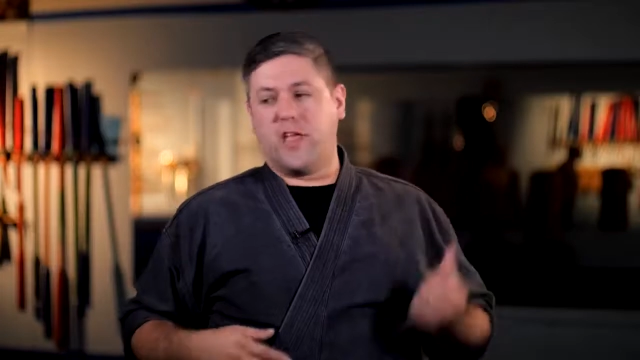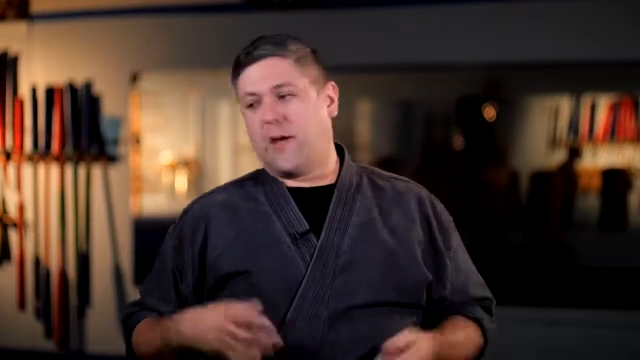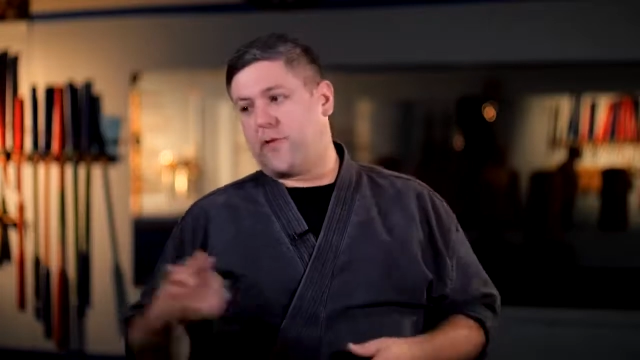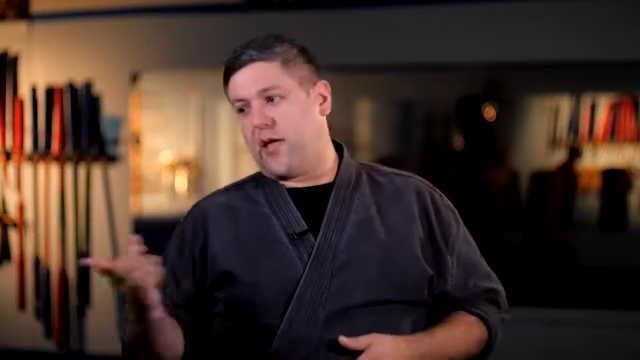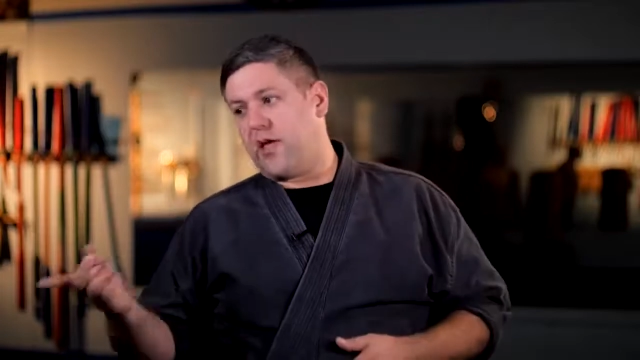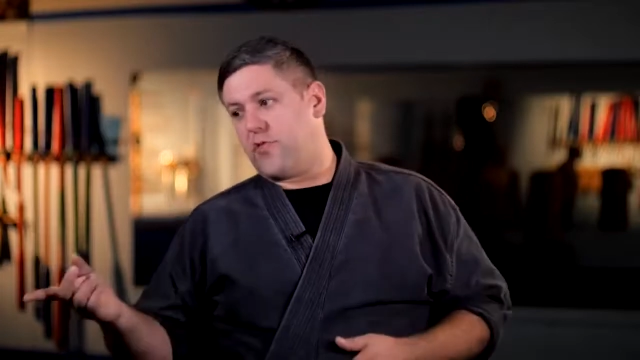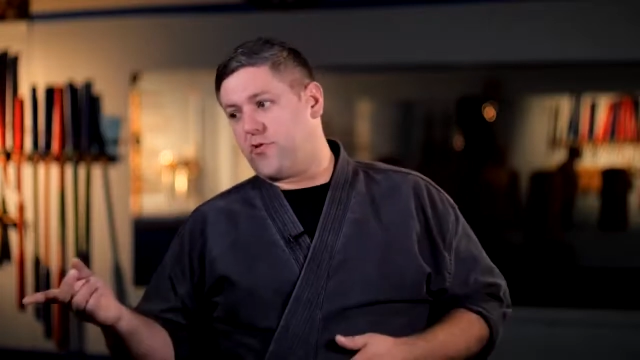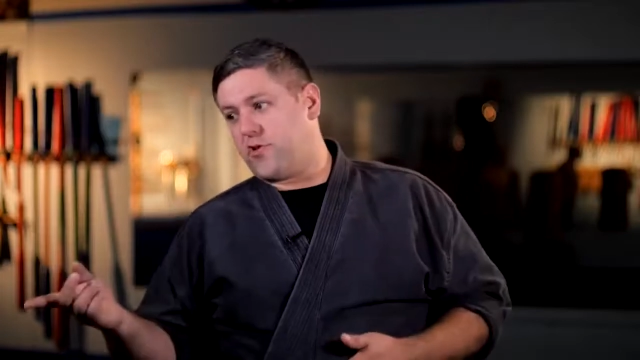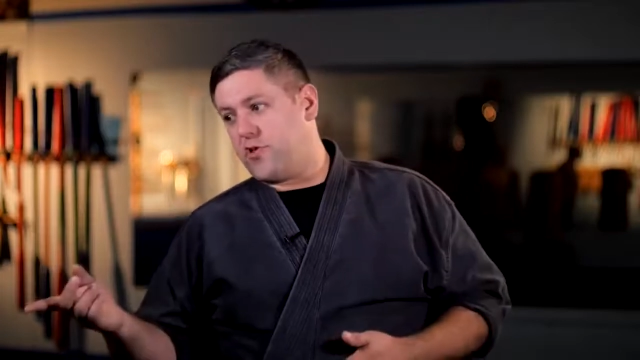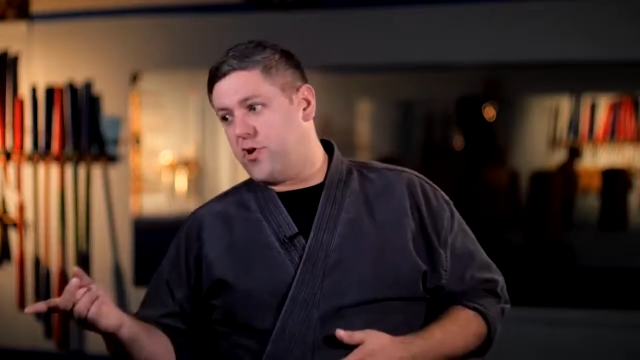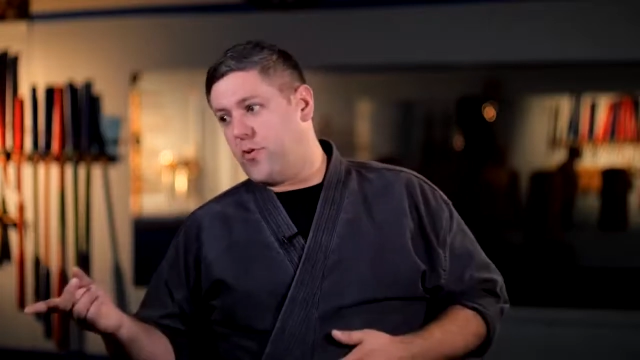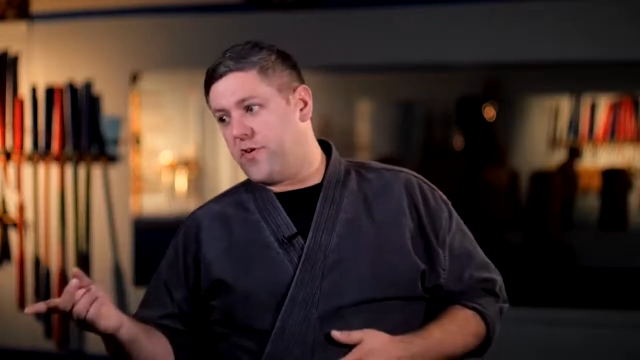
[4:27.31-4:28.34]
Yeah, but I learned
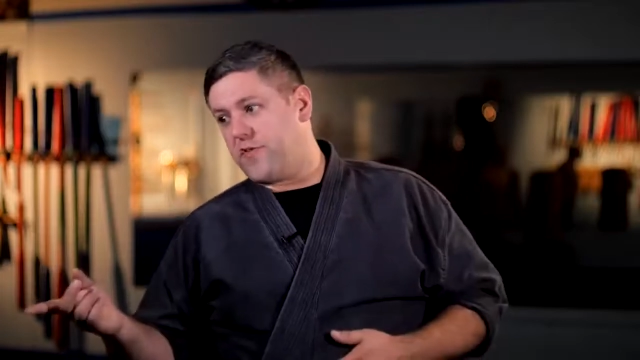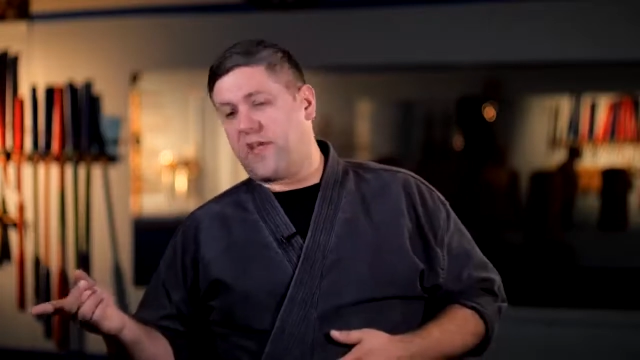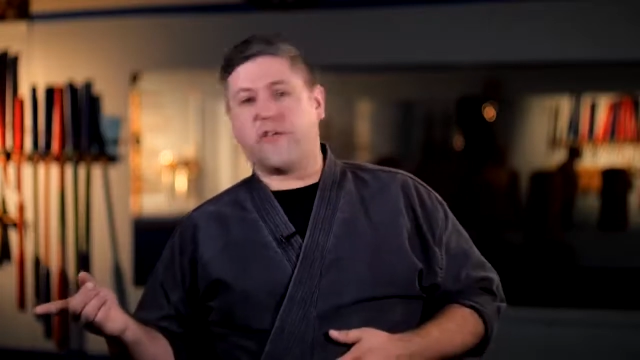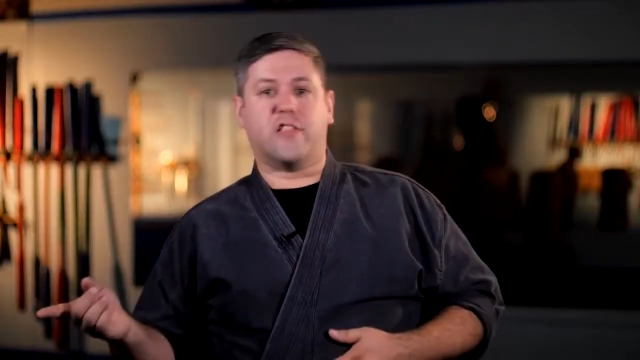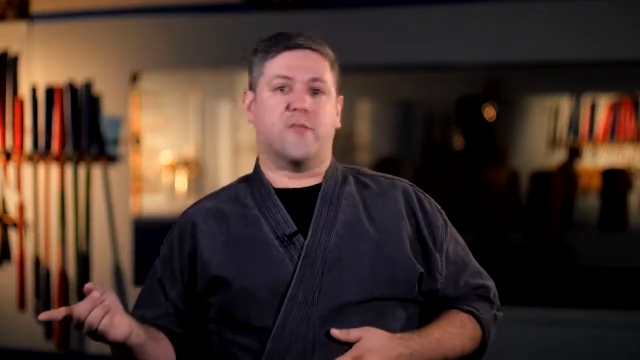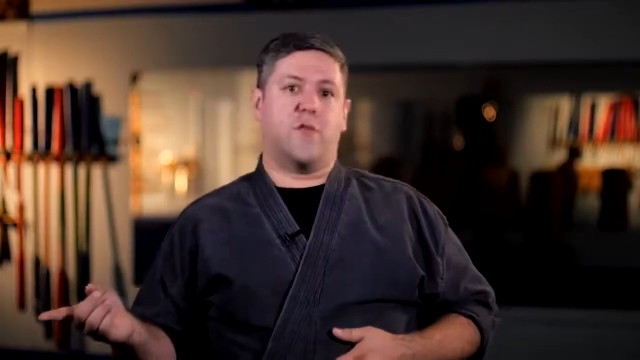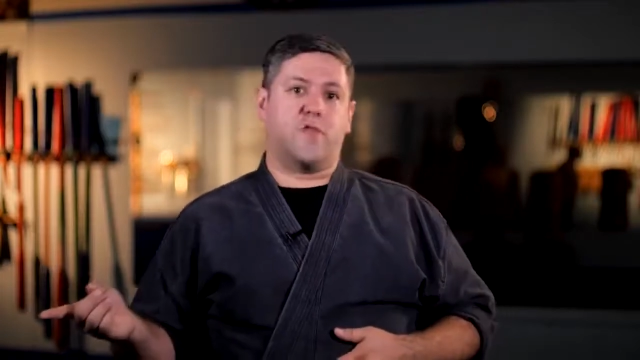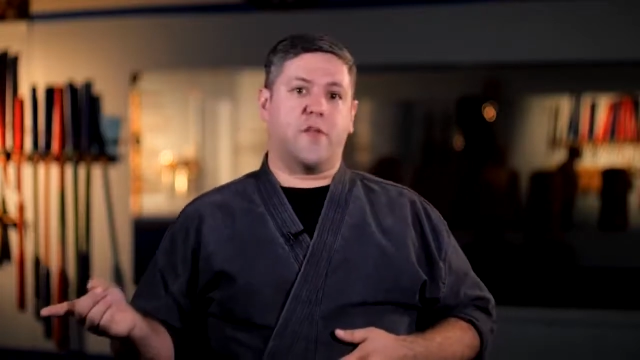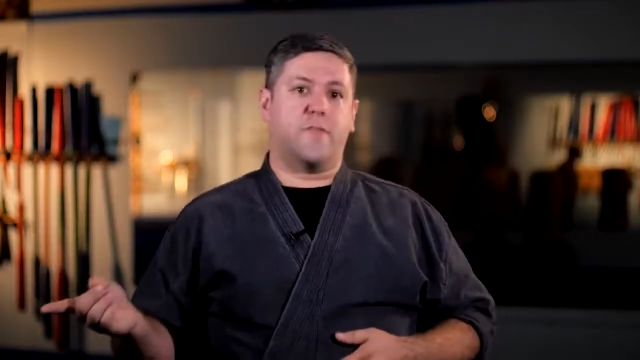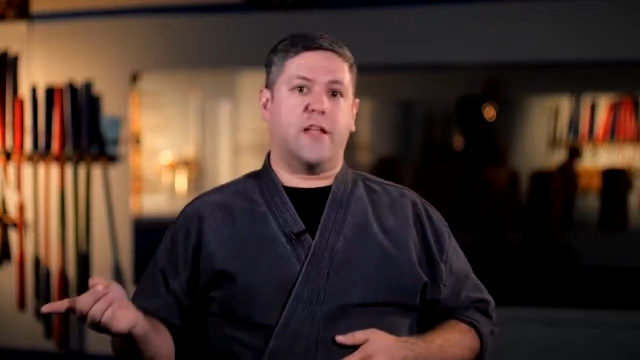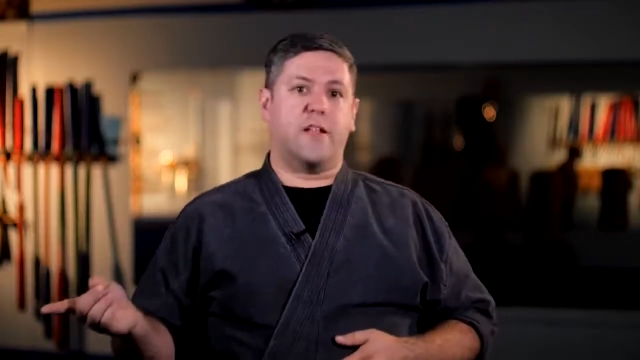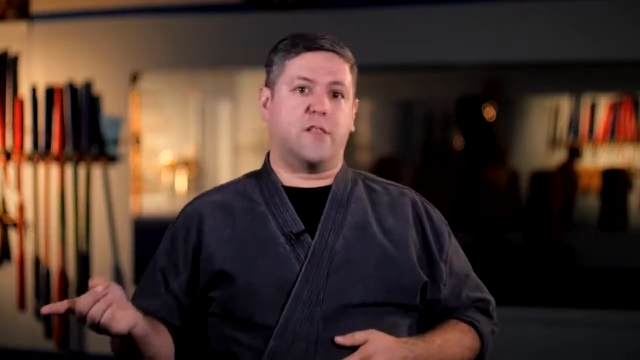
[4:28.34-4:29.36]
it newest and I got the most
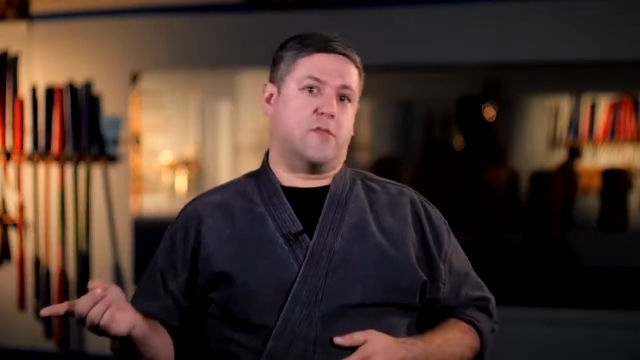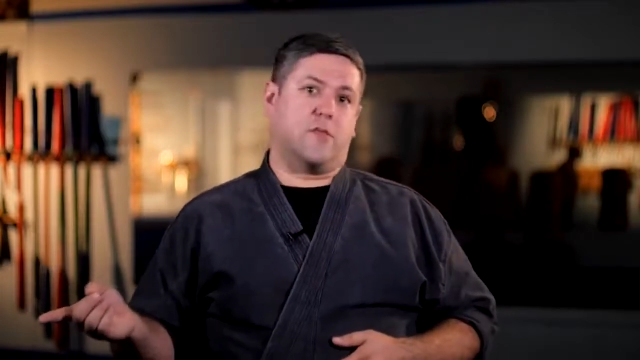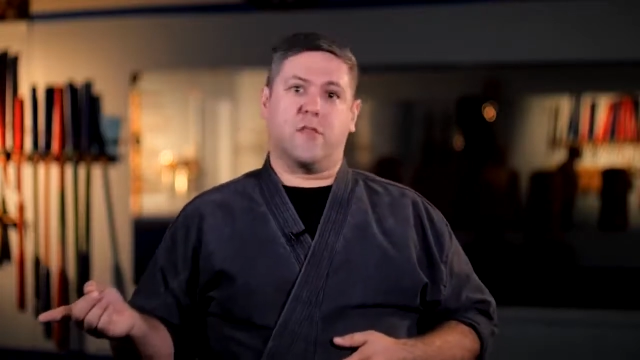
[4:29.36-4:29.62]
updated